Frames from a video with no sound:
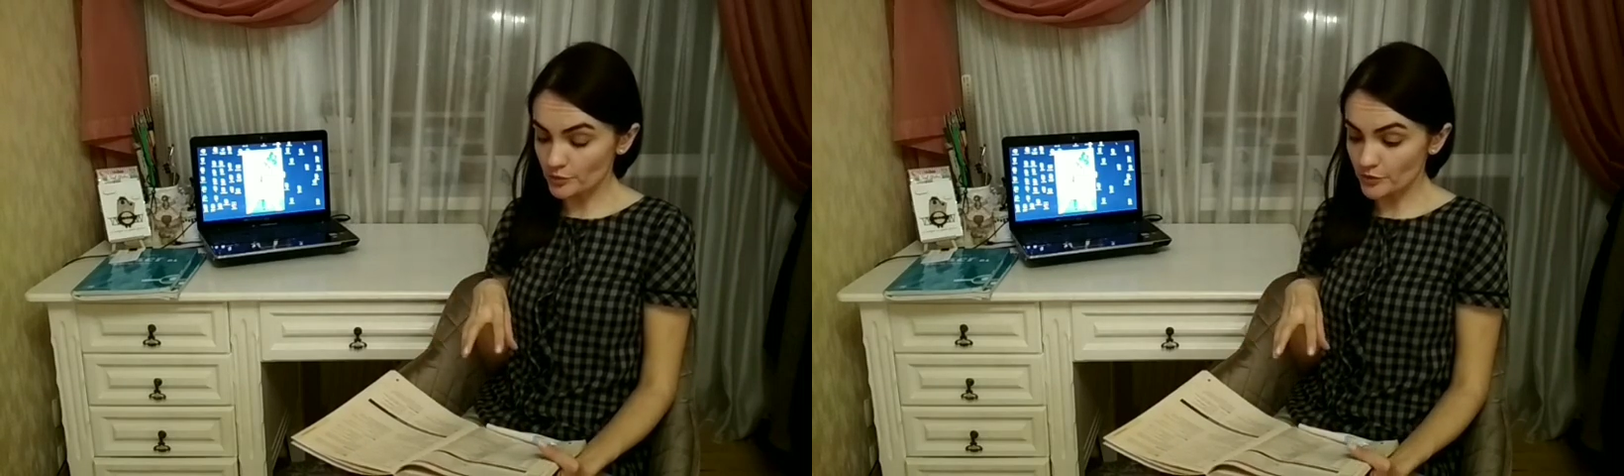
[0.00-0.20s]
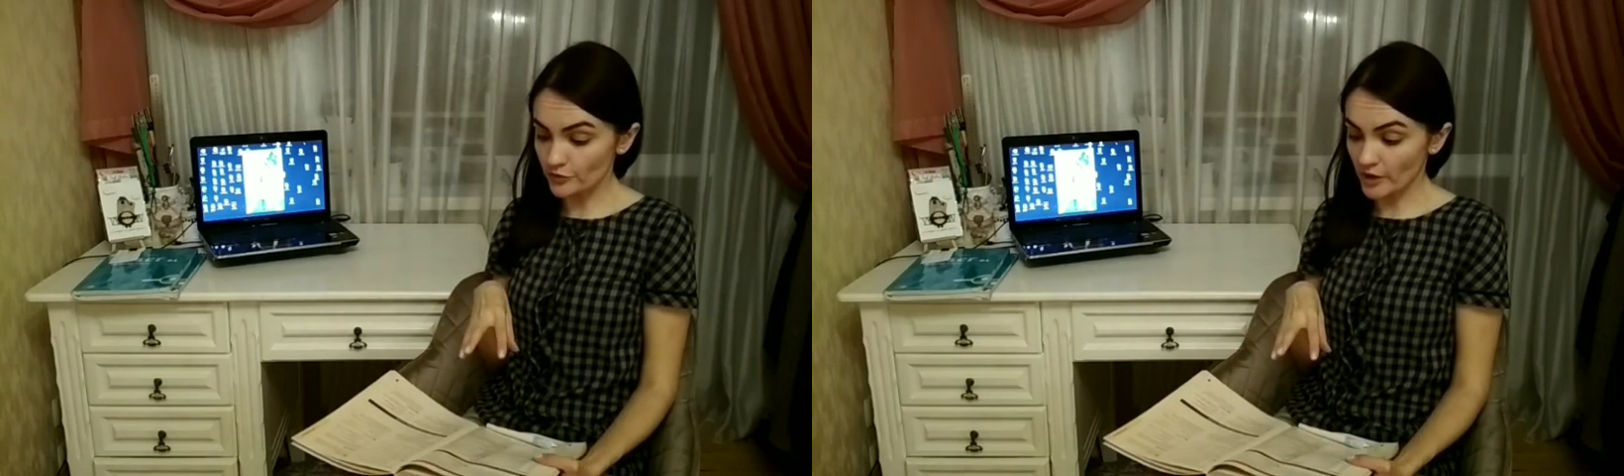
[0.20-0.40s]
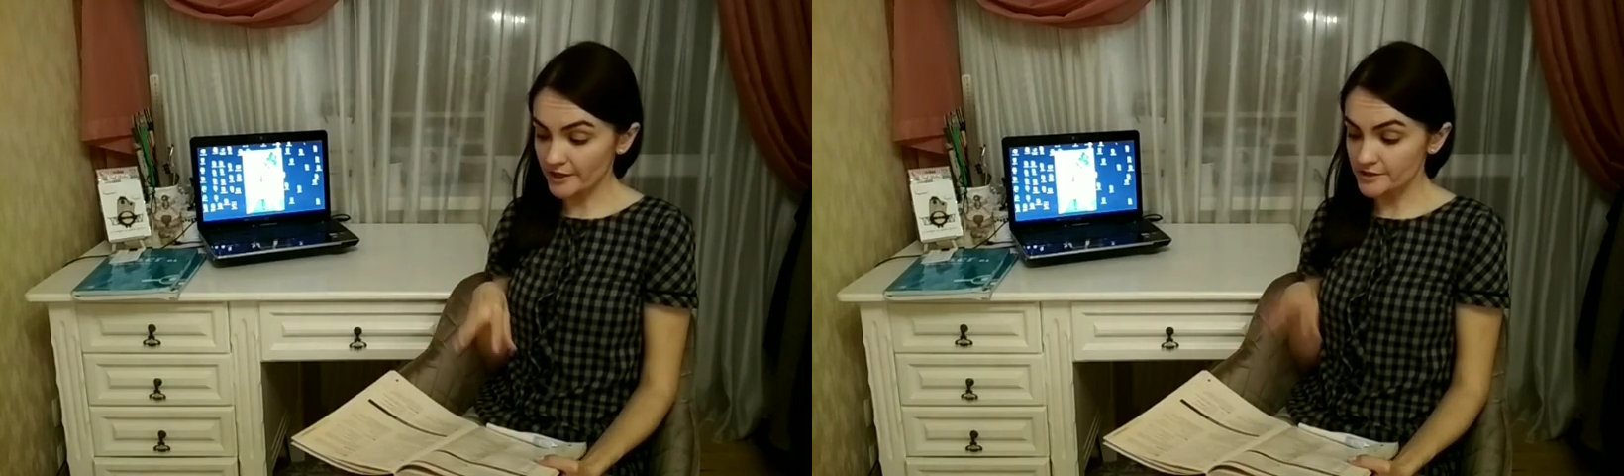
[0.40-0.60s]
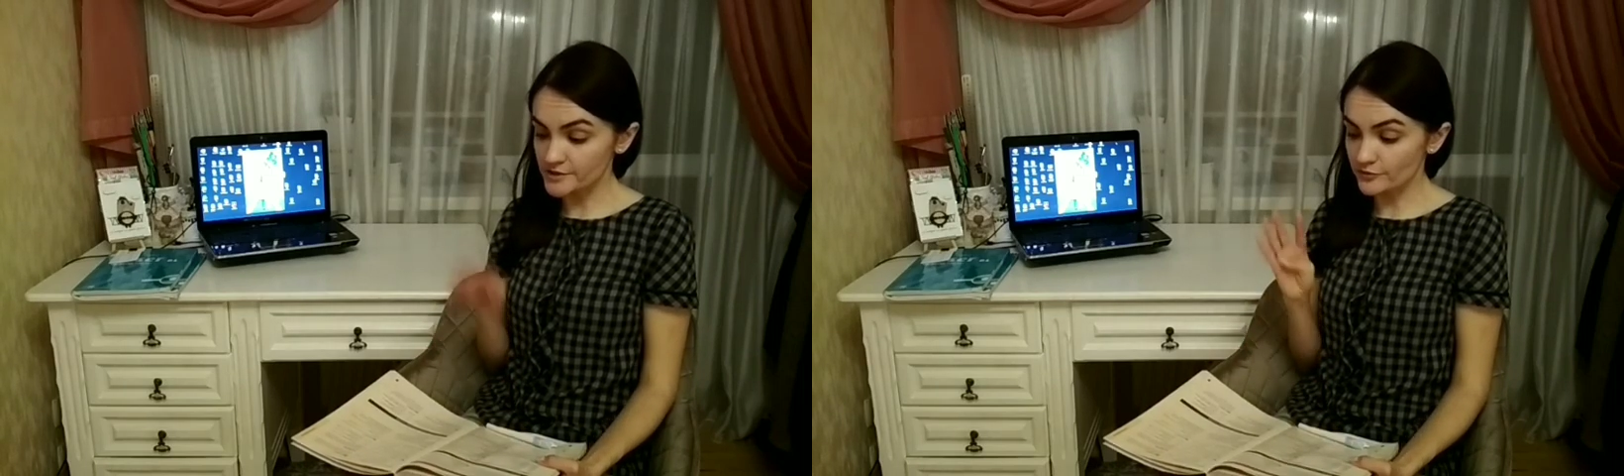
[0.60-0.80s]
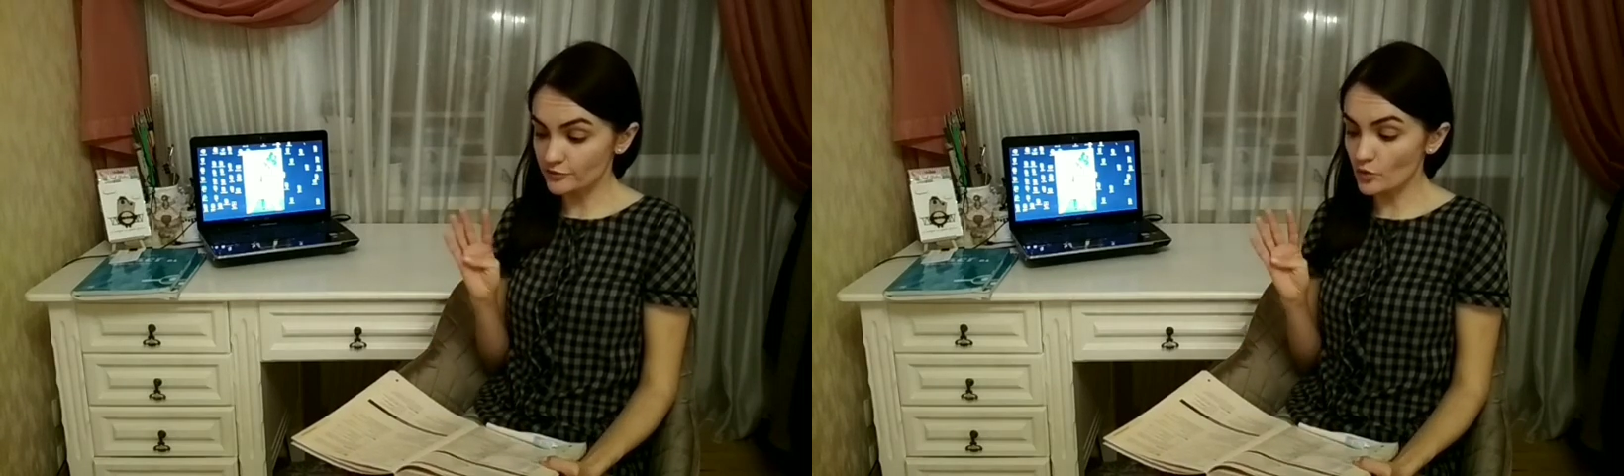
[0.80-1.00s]

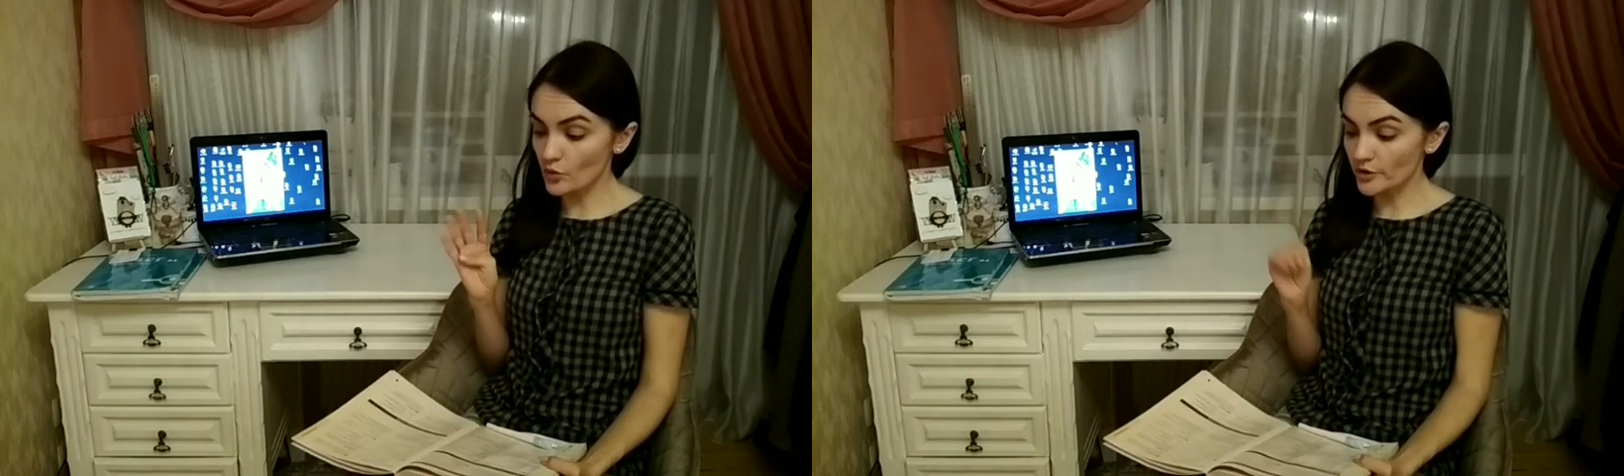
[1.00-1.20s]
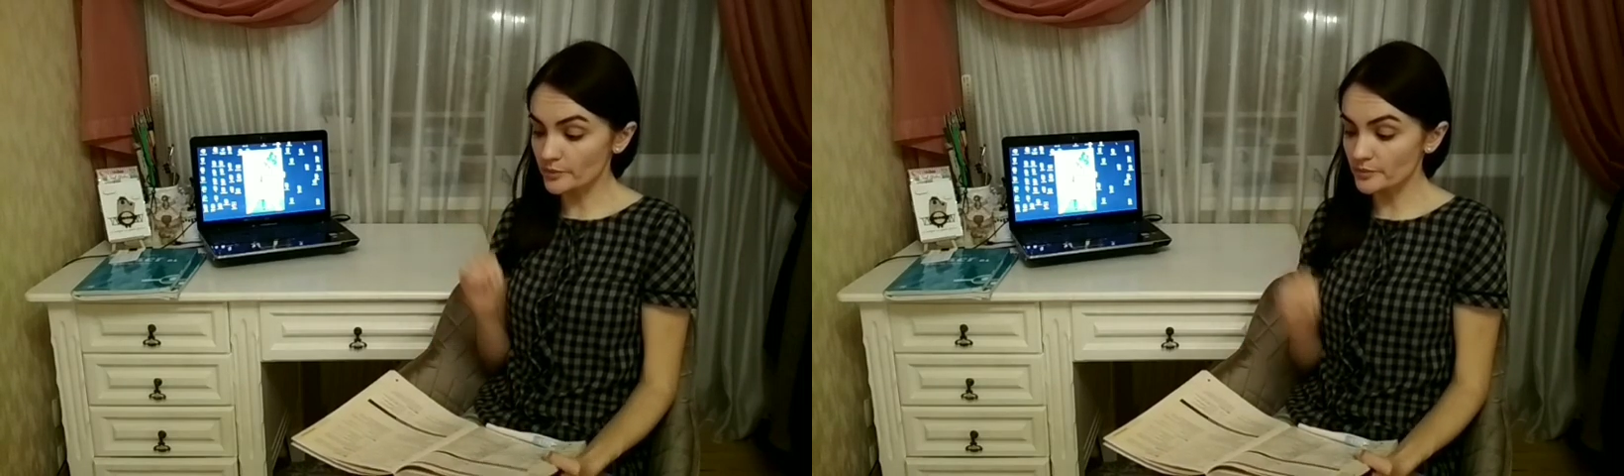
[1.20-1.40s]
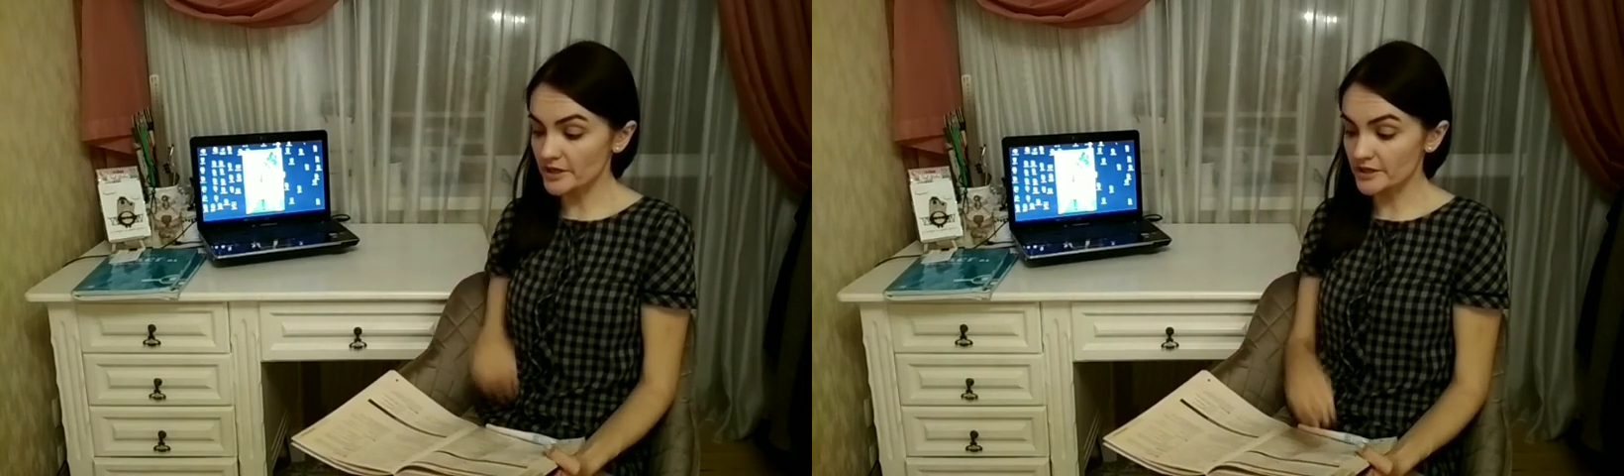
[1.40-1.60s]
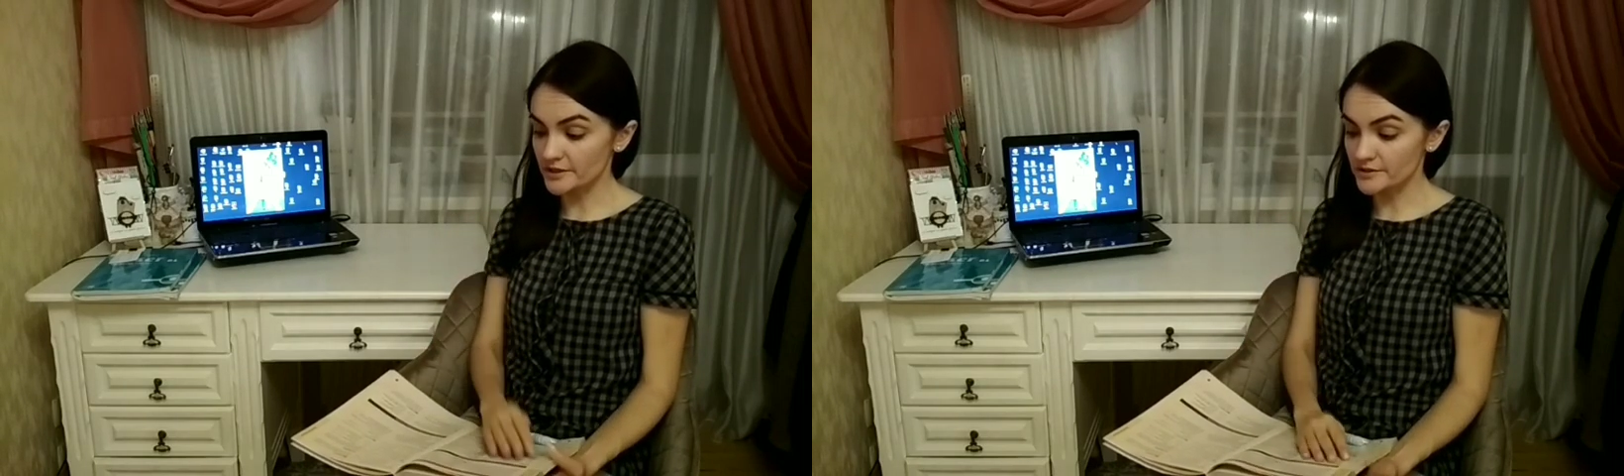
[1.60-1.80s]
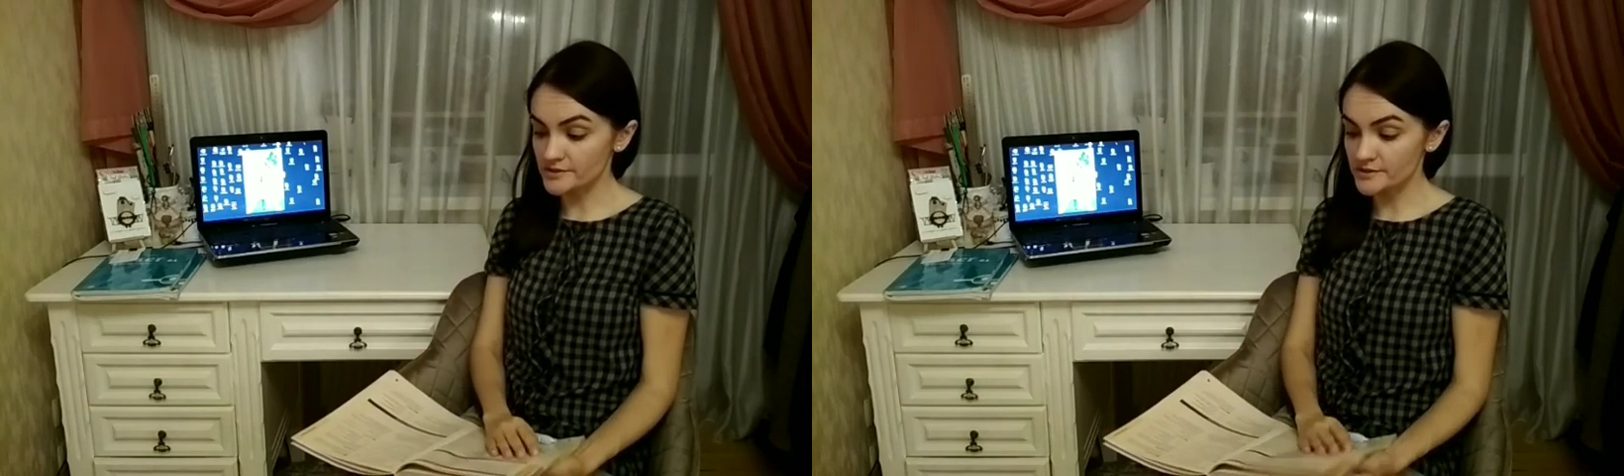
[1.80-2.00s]
provides 4
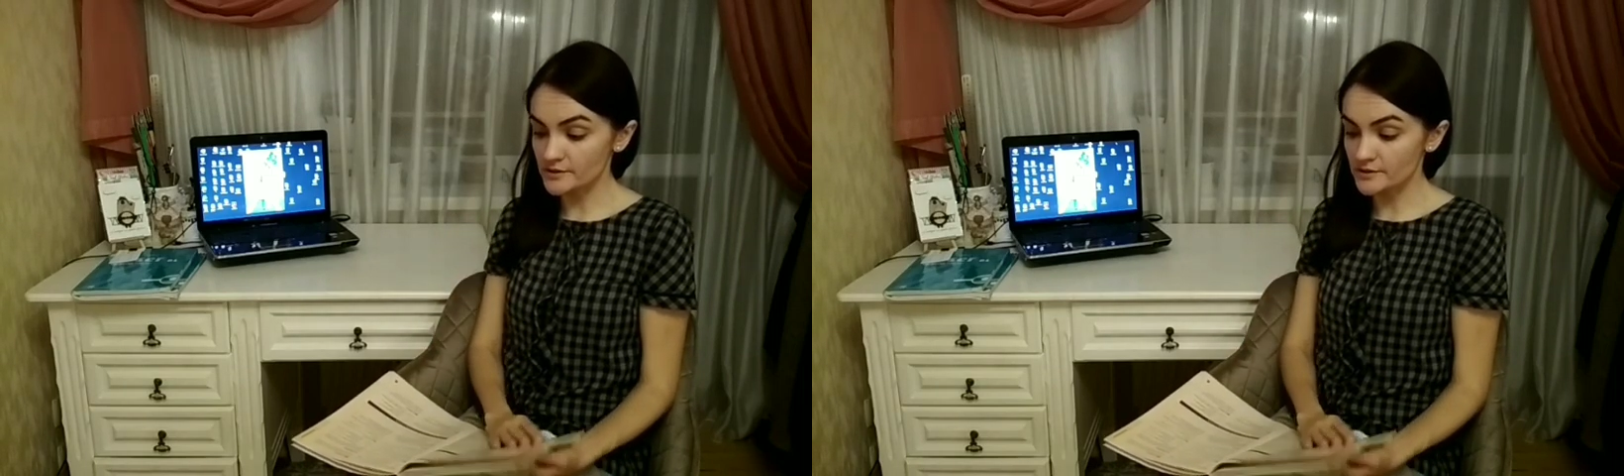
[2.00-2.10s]
meanings